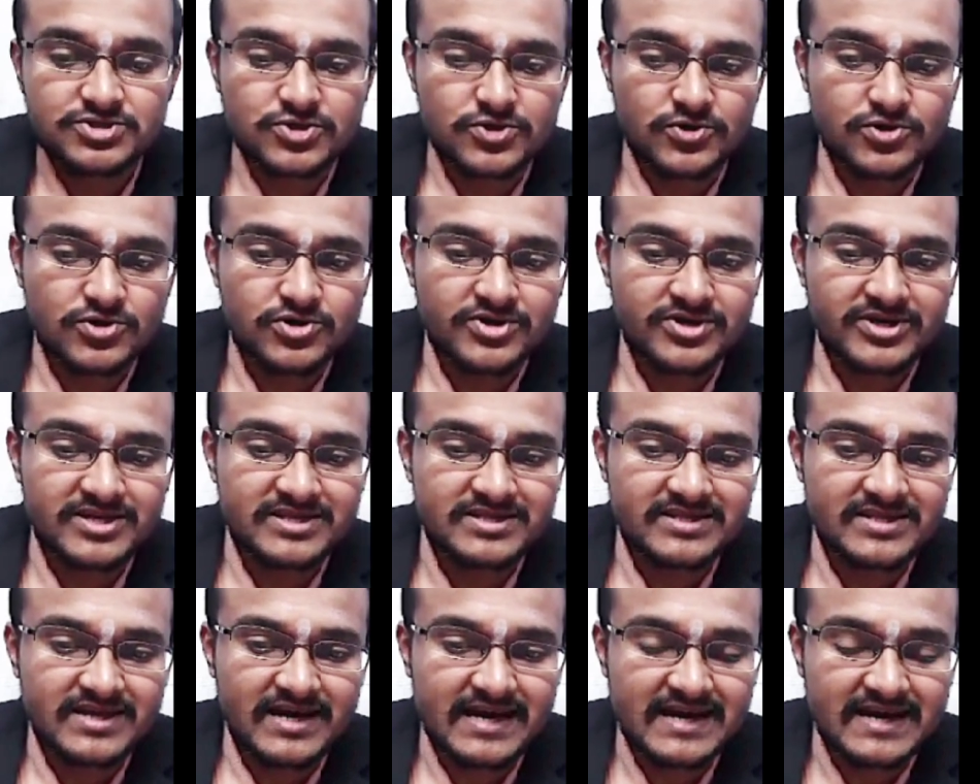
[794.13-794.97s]

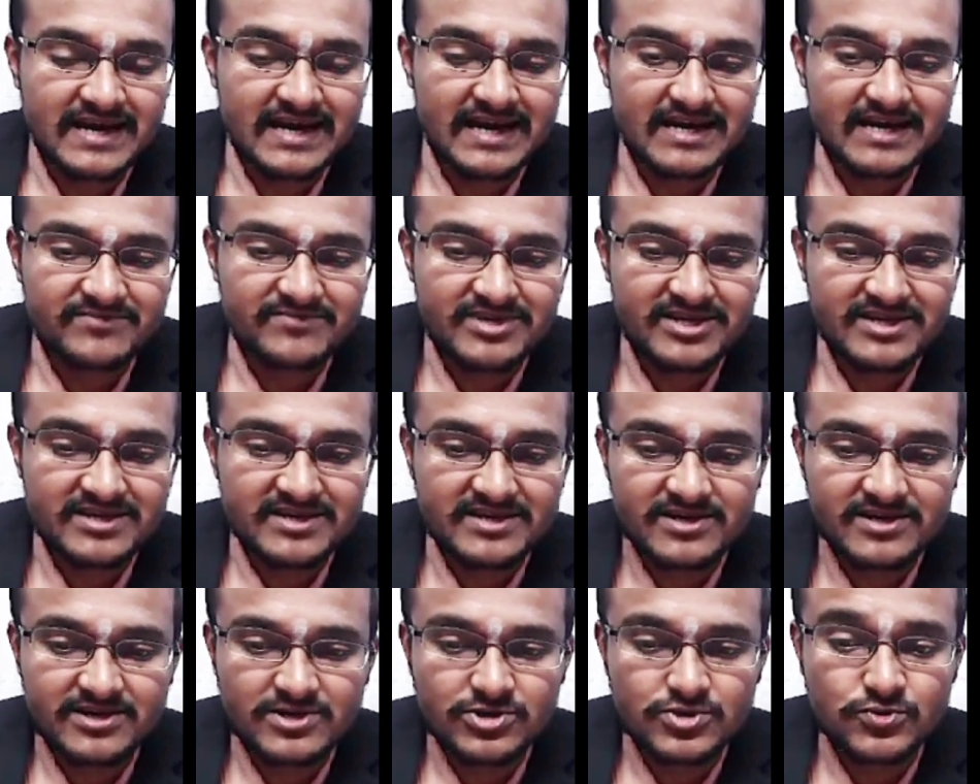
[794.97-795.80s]
So in the
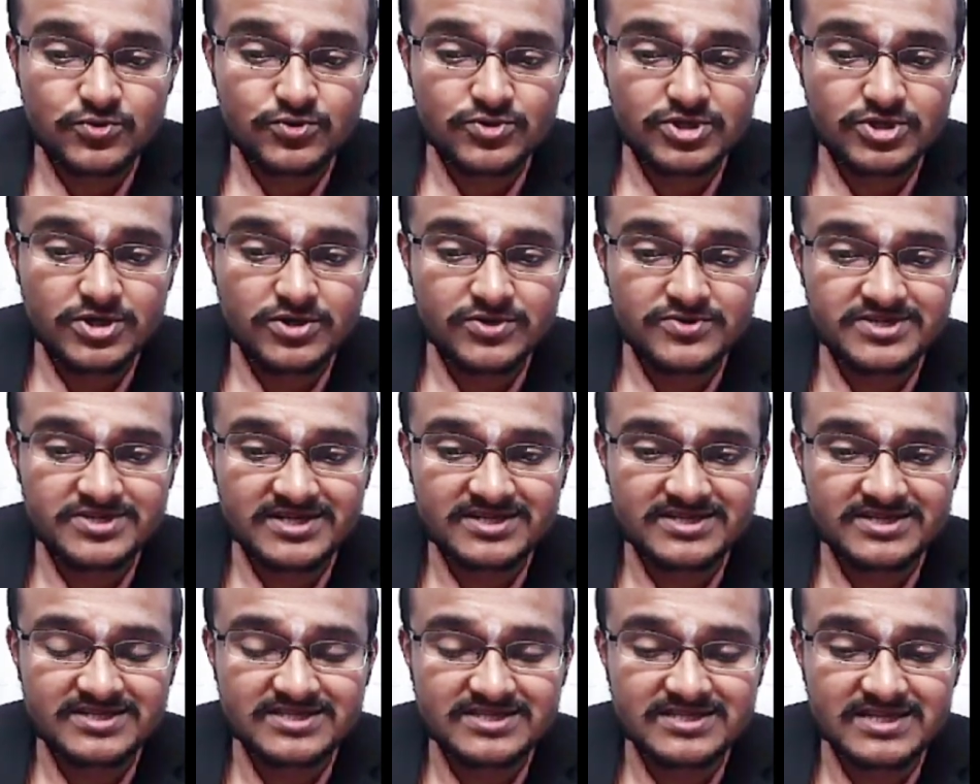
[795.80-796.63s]
academic year
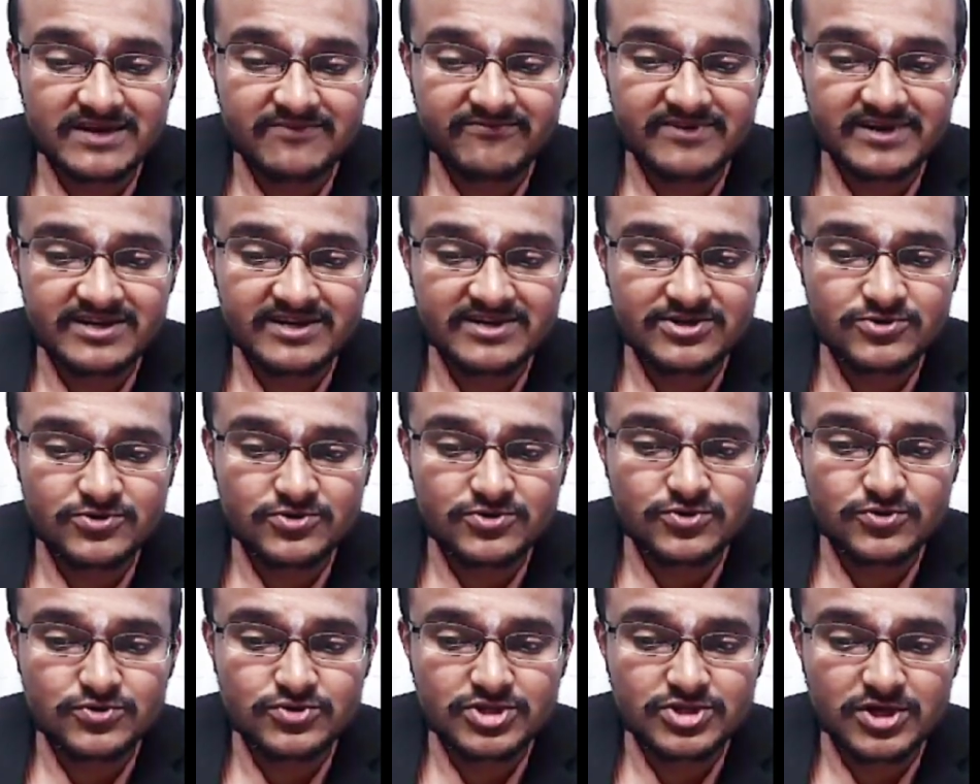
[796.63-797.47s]
2007
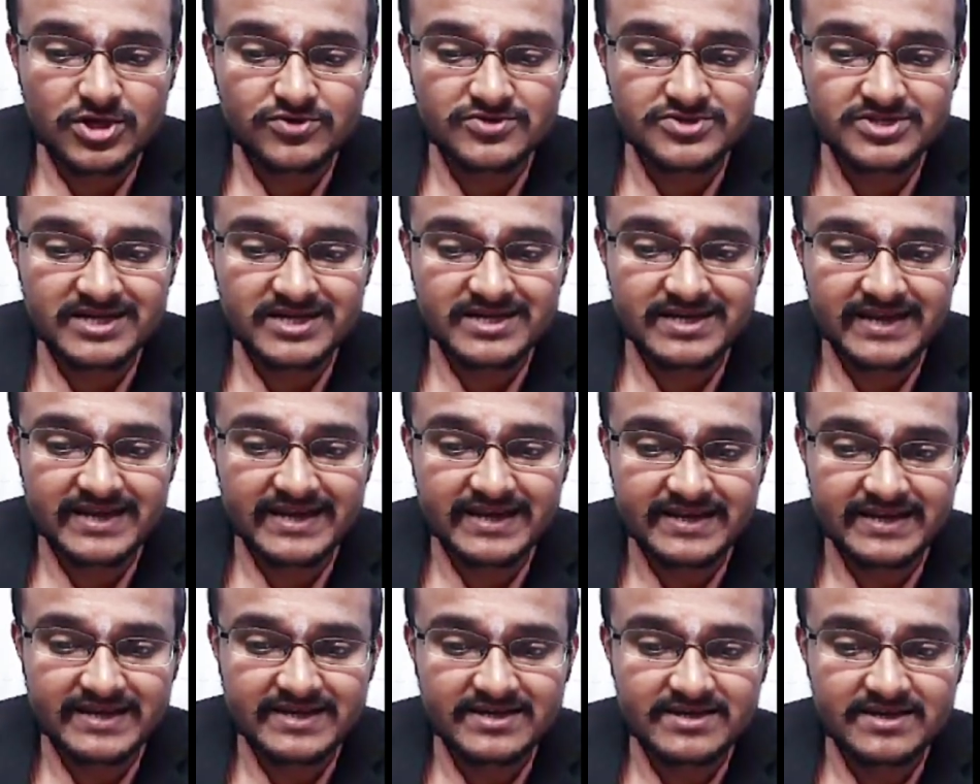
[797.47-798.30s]
to
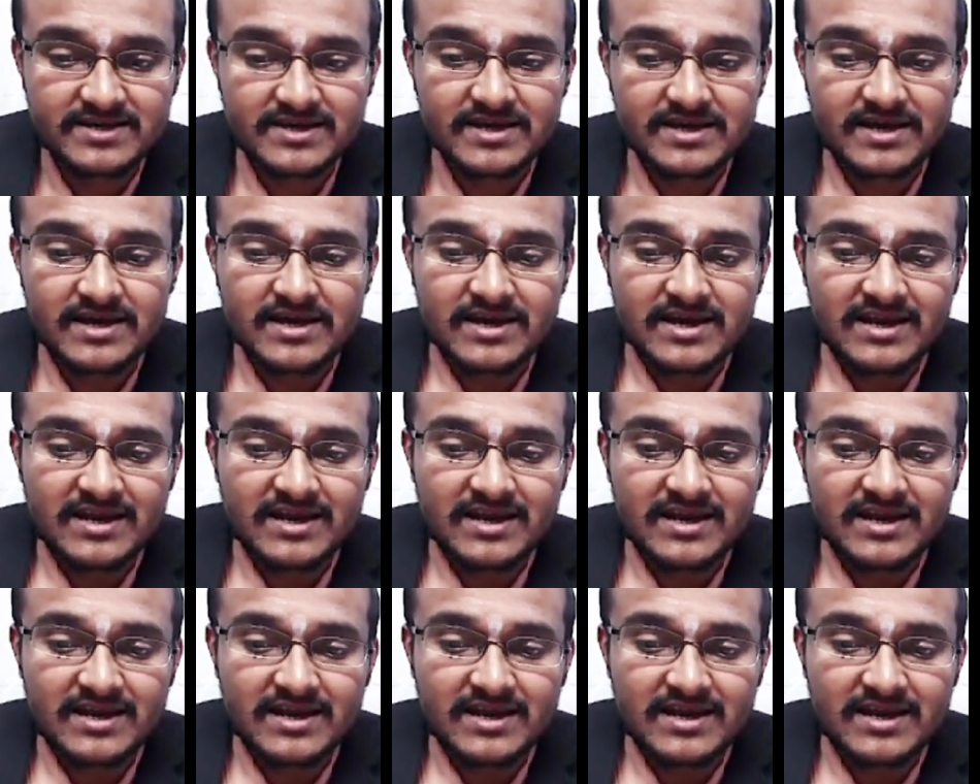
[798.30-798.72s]
2008,